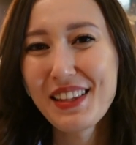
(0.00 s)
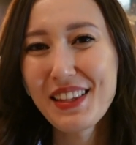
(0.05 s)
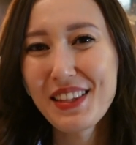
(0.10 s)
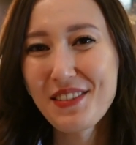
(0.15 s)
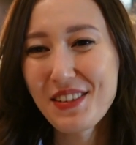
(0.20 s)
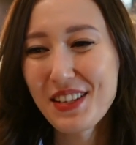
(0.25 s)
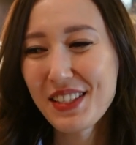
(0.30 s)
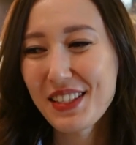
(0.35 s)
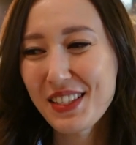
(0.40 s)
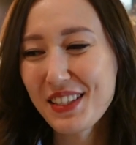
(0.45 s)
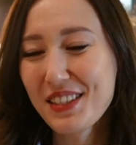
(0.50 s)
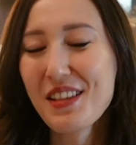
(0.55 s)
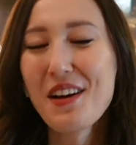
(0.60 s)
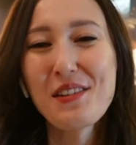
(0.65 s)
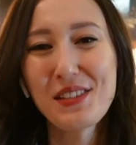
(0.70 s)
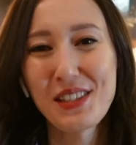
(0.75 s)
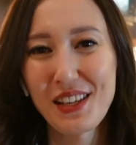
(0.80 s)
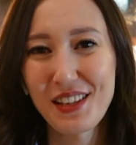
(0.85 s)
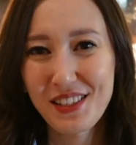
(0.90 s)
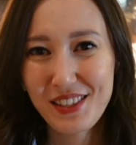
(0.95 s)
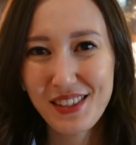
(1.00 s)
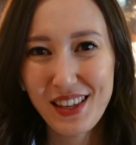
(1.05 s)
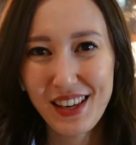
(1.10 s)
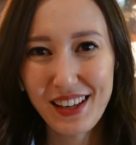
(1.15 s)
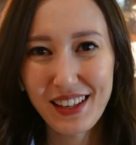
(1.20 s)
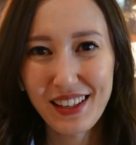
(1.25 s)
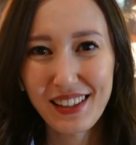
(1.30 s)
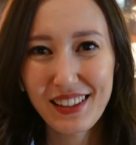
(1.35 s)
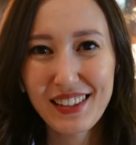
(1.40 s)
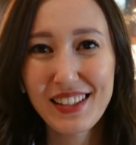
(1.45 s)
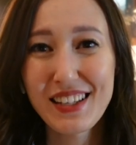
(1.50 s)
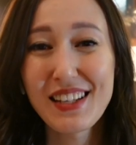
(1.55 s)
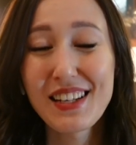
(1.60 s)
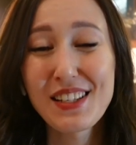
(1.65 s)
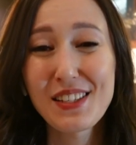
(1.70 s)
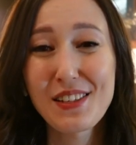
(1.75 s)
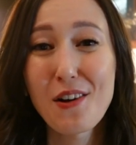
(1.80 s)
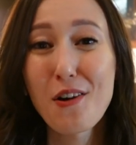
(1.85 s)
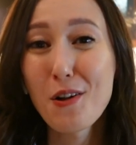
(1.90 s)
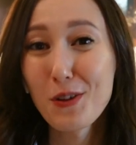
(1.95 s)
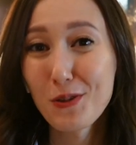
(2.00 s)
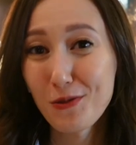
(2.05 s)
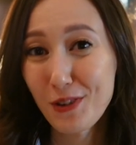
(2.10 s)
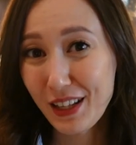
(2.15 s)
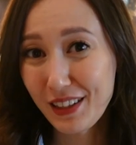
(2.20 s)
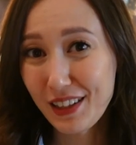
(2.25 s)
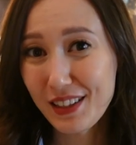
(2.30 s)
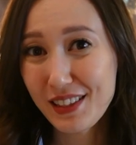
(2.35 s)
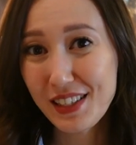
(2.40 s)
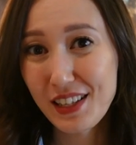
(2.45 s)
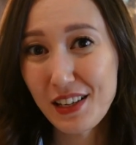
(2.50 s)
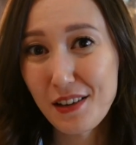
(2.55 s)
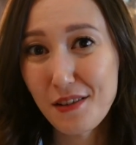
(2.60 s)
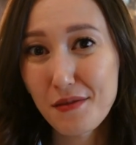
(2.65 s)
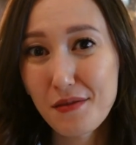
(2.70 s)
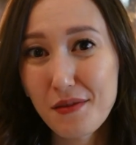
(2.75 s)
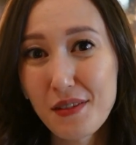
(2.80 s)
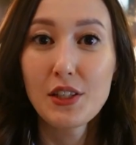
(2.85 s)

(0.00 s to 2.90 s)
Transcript: There is no such thing. It is all relative.